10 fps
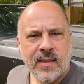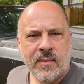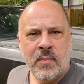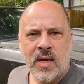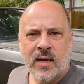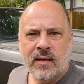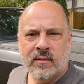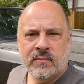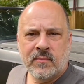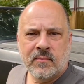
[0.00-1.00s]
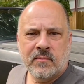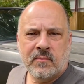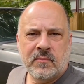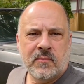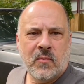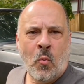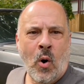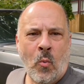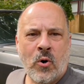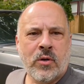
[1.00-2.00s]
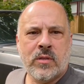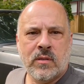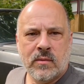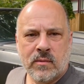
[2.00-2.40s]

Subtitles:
be what works.